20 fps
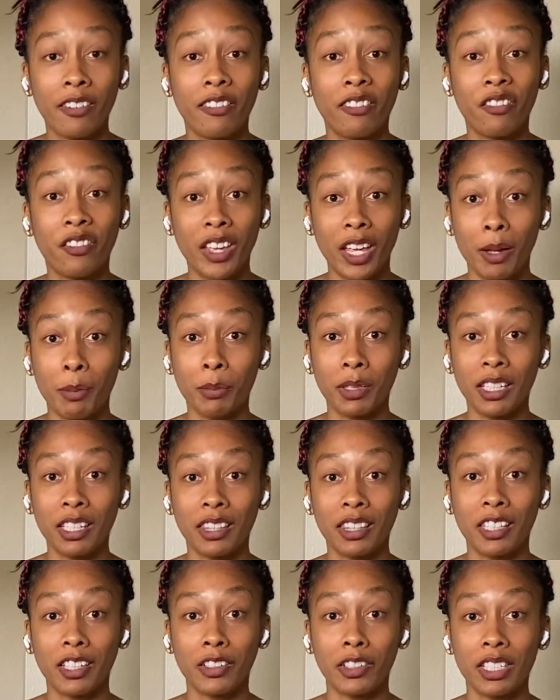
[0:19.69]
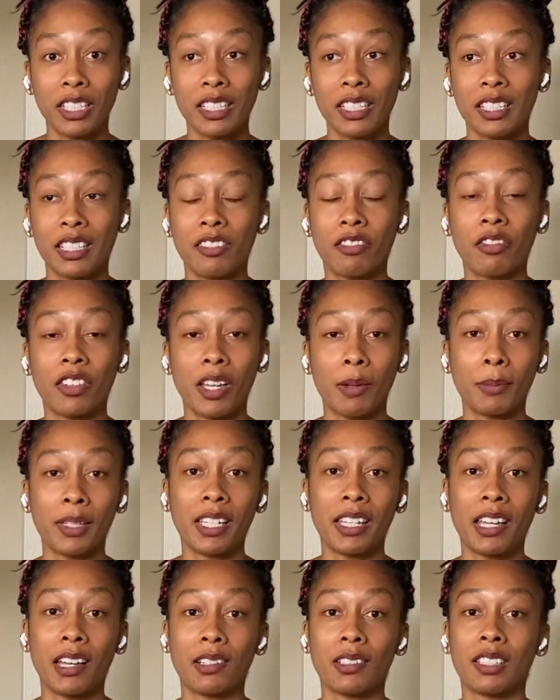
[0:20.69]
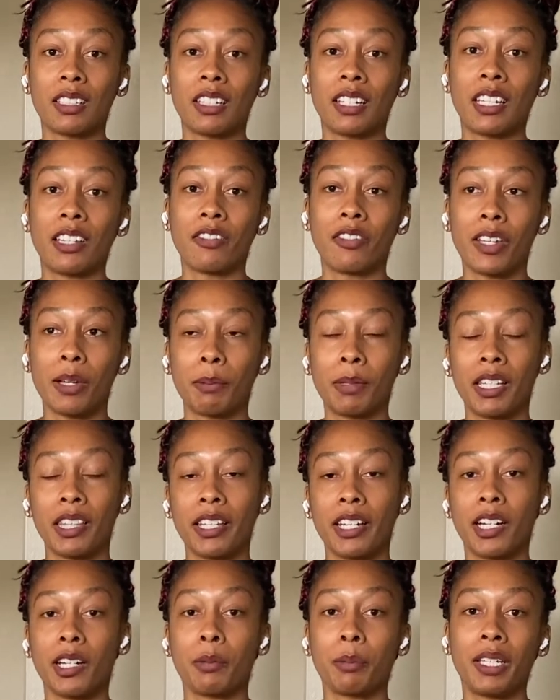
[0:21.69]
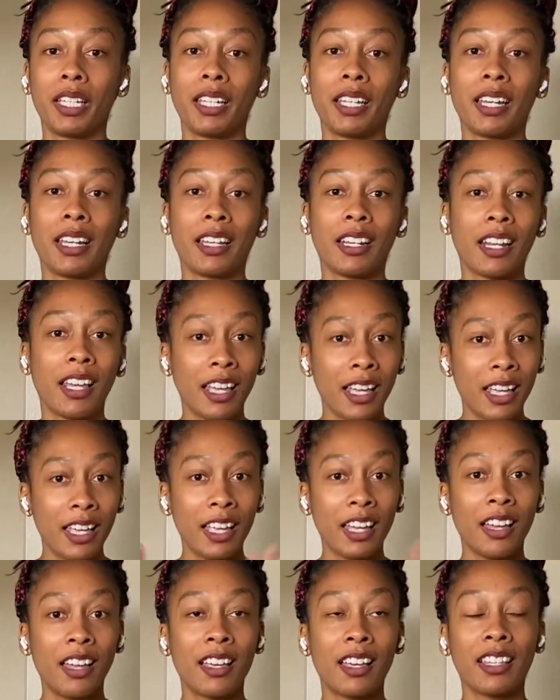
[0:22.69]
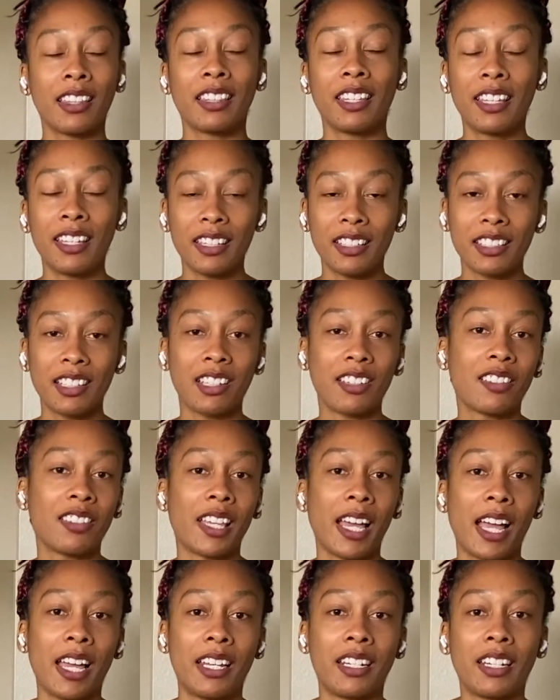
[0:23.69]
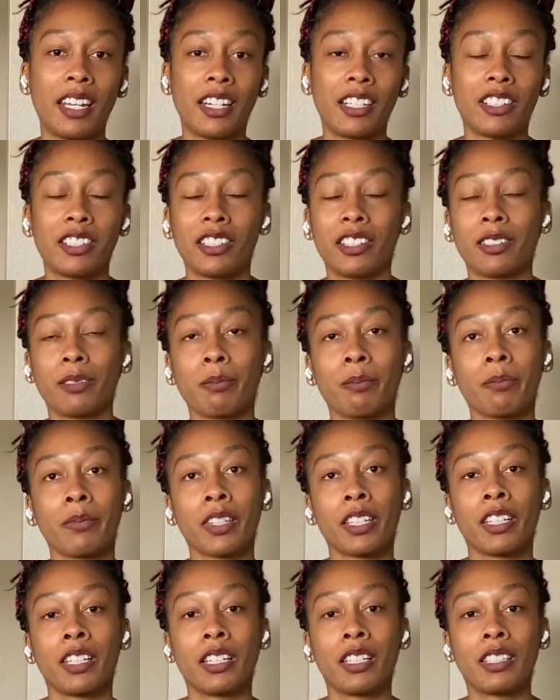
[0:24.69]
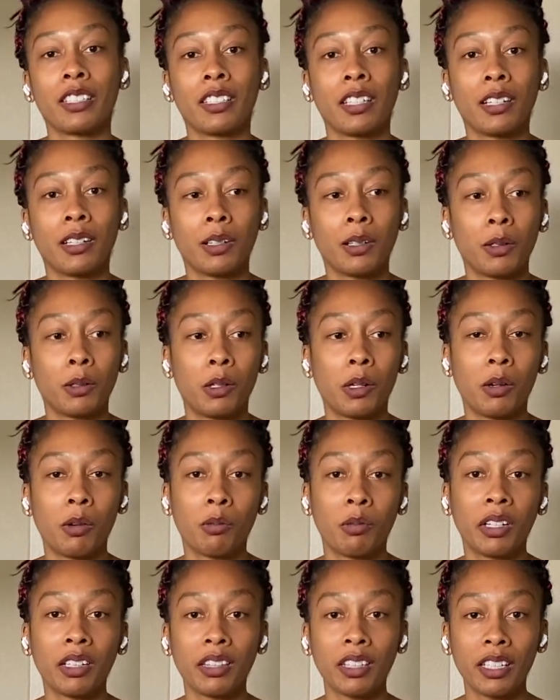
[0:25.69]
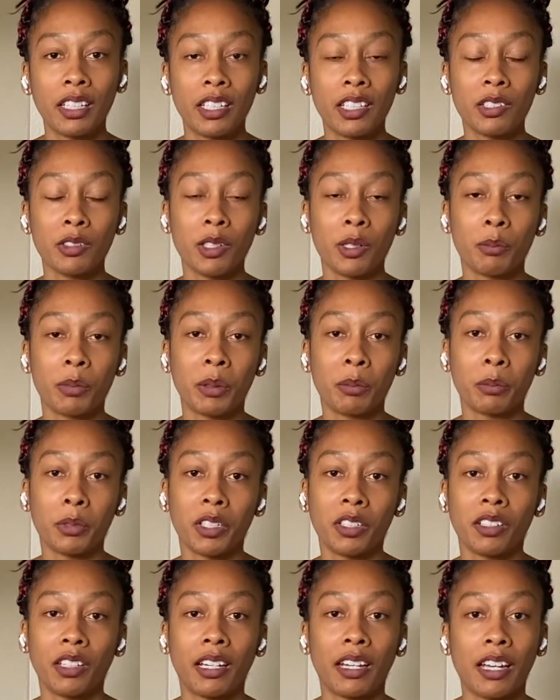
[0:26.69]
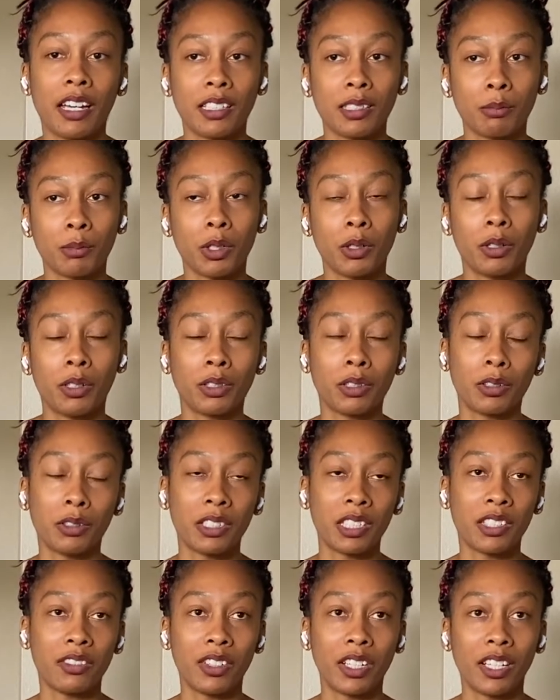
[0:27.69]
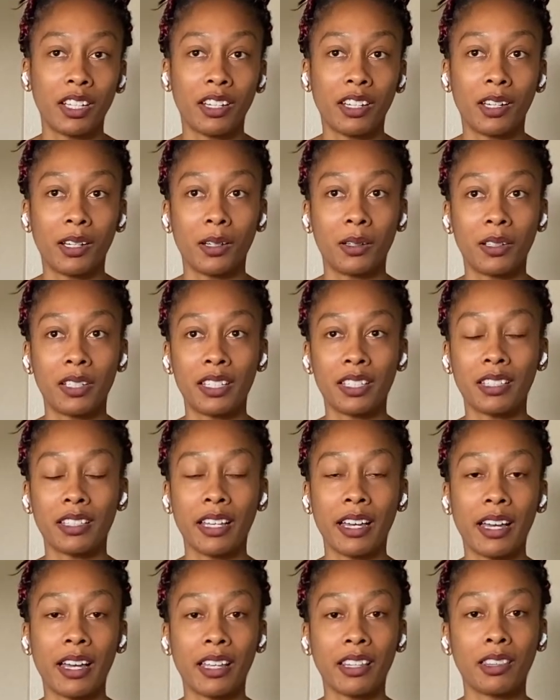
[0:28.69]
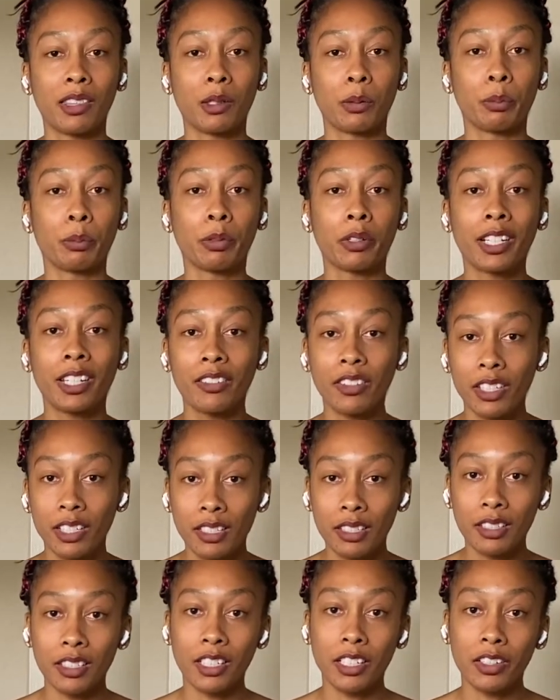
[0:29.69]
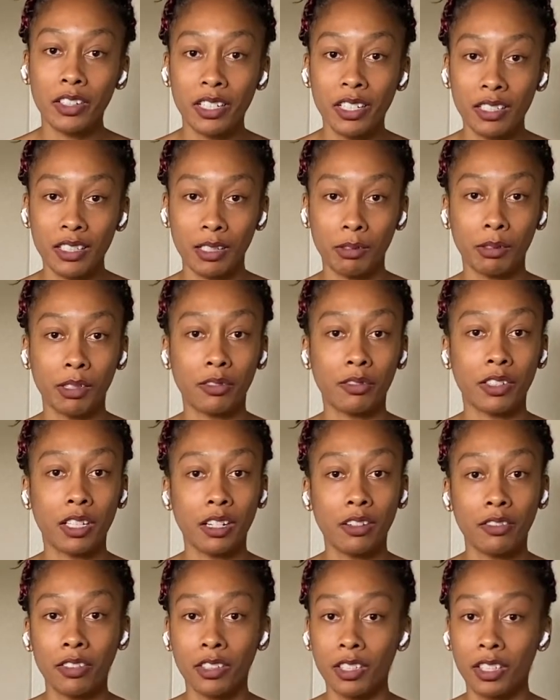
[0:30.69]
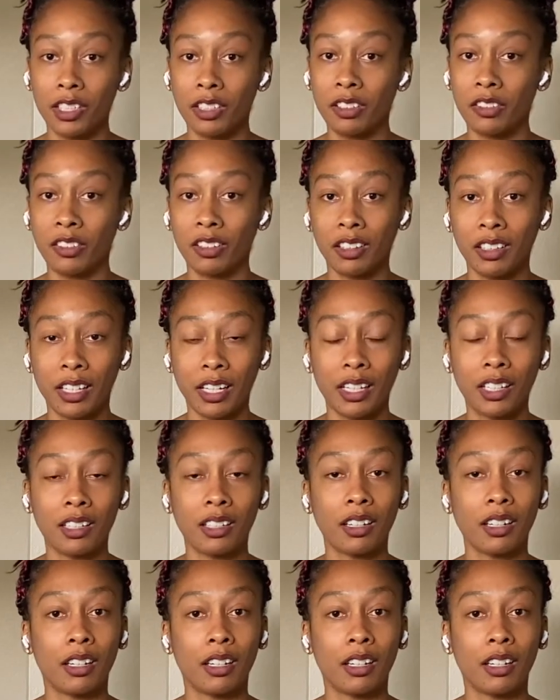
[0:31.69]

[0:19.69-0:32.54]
family theorists and family counseling and family therapy and things of that nature. So one thing to remember, like as I'm going through this video, is that the previous theories that we've covered, like